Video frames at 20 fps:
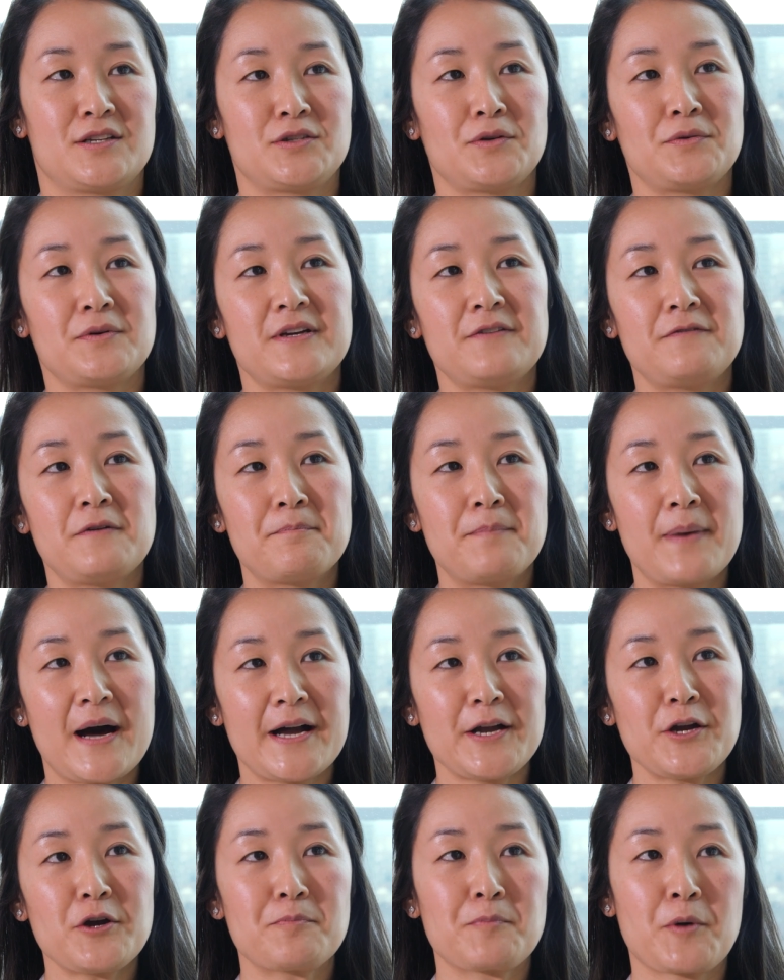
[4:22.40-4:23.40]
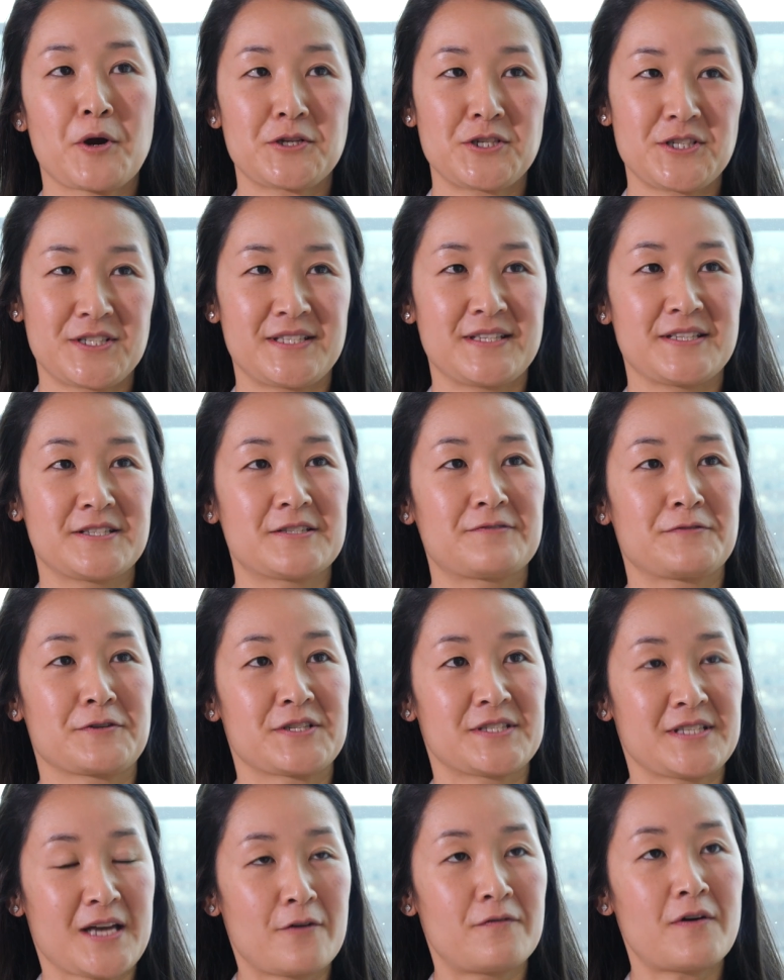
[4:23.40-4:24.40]
So if a buyer purchases for
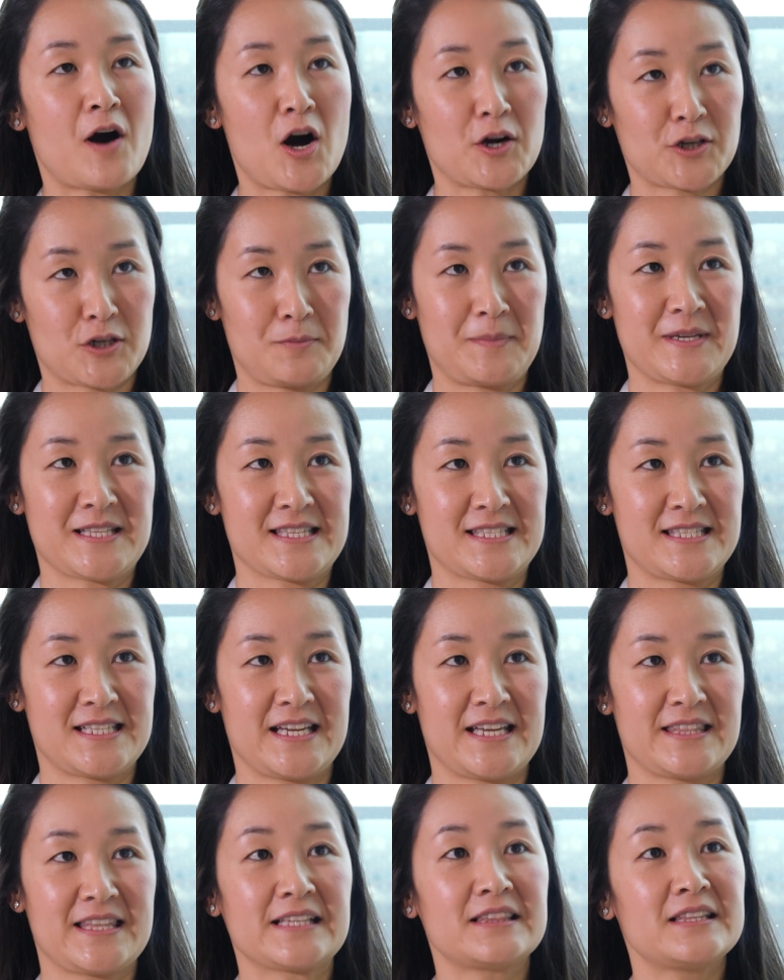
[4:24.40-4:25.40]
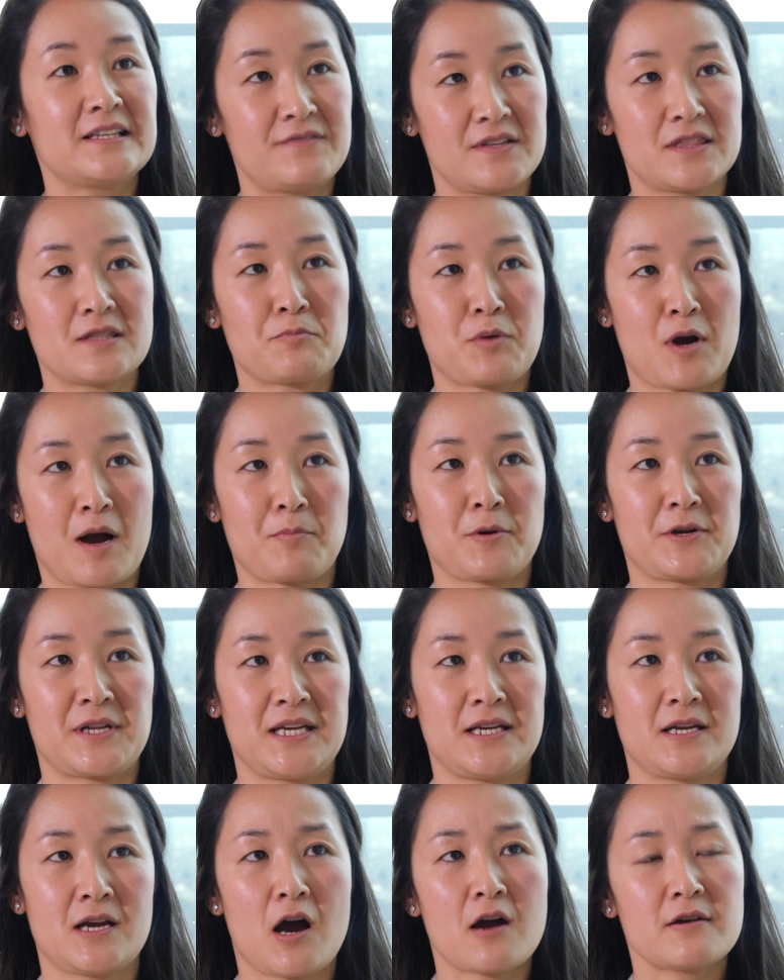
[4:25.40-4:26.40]
self-occupancy and they live in the
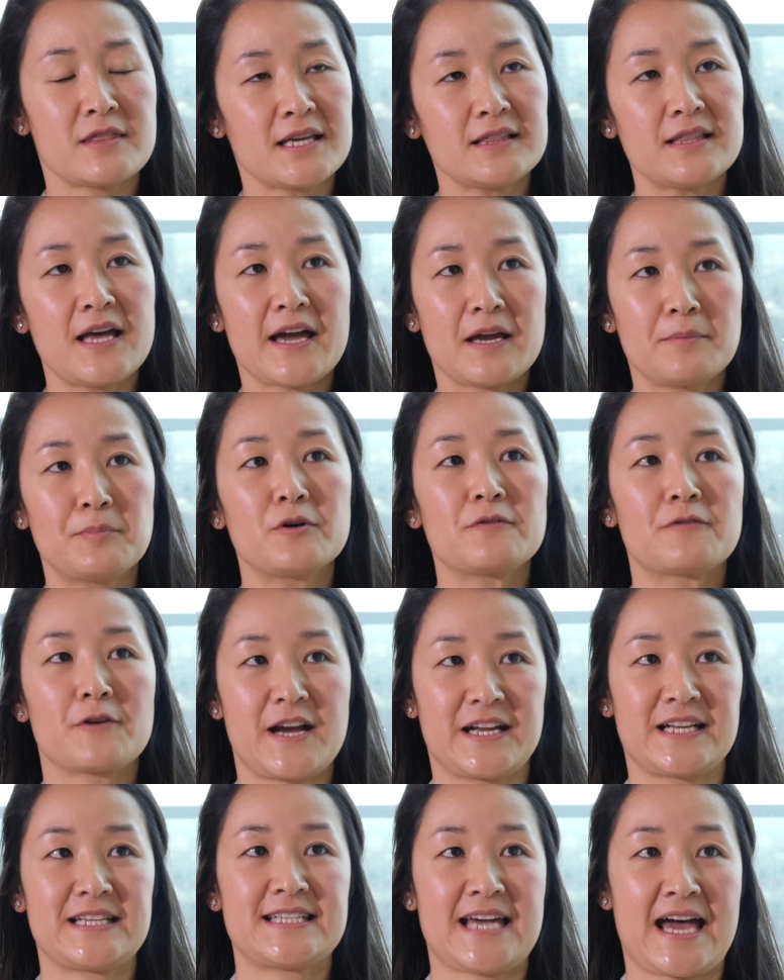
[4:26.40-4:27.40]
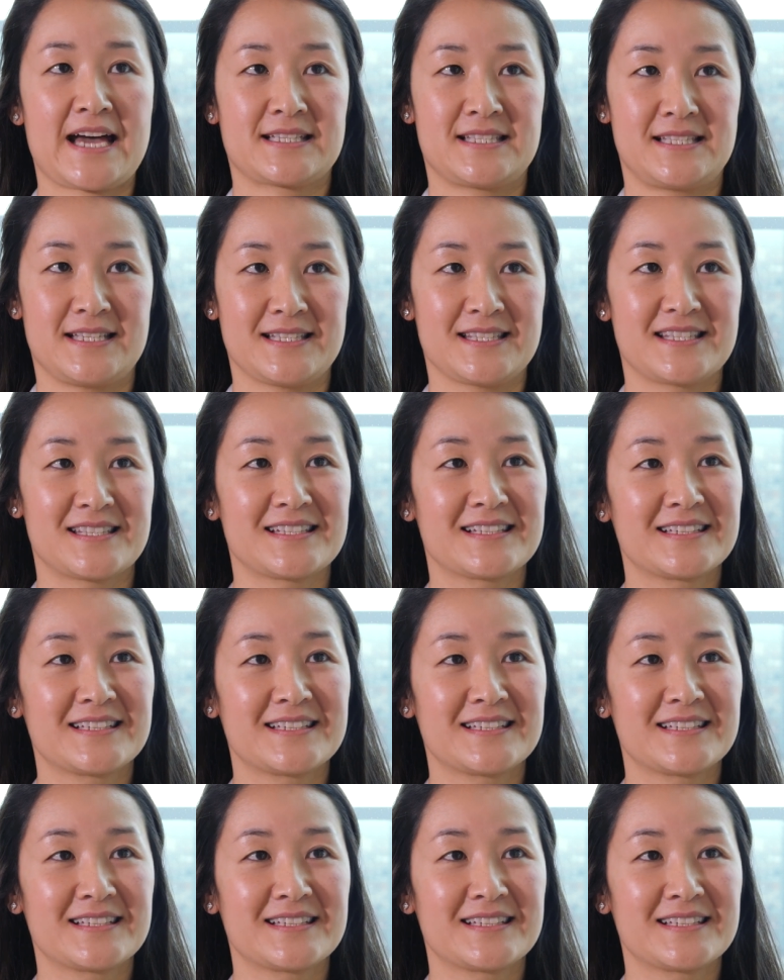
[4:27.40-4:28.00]
property, are they liable for any taxes?